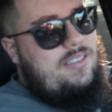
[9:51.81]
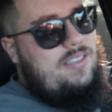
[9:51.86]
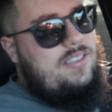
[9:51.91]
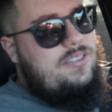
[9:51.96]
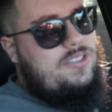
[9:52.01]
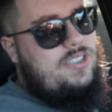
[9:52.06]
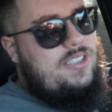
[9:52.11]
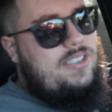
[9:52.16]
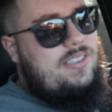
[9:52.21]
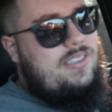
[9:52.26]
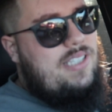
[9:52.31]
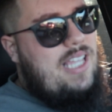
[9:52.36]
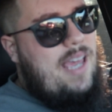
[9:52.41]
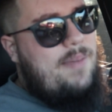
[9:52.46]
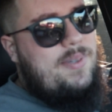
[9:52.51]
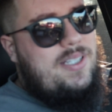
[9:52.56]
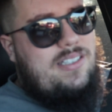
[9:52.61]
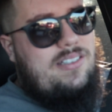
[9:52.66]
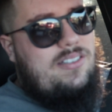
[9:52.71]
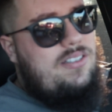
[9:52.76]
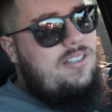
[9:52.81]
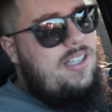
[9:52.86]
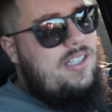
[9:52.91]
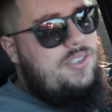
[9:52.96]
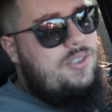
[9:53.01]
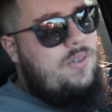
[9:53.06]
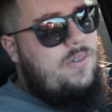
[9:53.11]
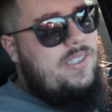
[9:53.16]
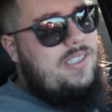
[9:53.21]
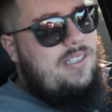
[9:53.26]
You're just tapping the
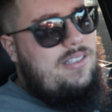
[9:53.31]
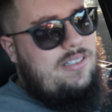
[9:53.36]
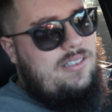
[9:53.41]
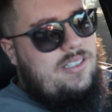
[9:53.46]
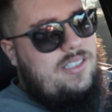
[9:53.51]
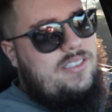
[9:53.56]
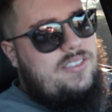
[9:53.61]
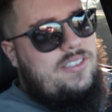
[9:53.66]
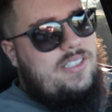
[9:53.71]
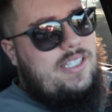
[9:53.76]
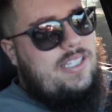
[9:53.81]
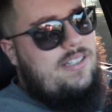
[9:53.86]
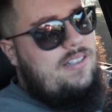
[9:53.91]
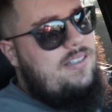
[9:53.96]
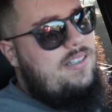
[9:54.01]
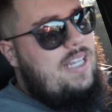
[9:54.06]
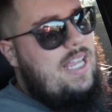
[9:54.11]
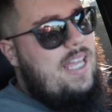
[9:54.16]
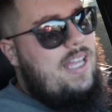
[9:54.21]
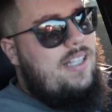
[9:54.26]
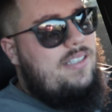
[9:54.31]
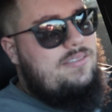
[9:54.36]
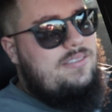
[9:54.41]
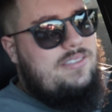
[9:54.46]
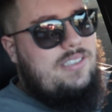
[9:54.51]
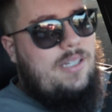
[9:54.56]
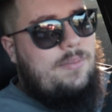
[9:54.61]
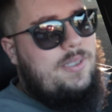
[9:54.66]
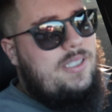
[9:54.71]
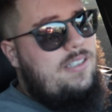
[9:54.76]
clutch, going to the next gear, and
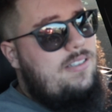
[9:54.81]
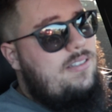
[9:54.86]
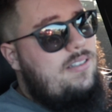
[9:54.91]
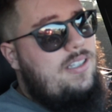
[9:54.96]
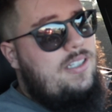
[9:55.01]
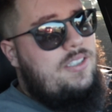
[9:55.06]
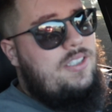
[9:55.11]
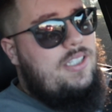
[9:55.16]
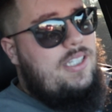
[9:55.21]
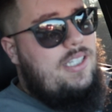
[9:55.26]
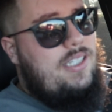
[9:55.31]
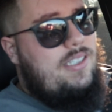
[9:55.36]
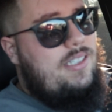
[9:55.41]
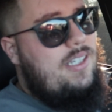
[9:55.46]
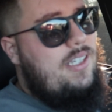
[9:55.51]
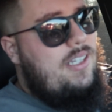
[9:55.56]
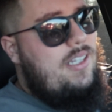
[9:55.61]
dumping the clutch again.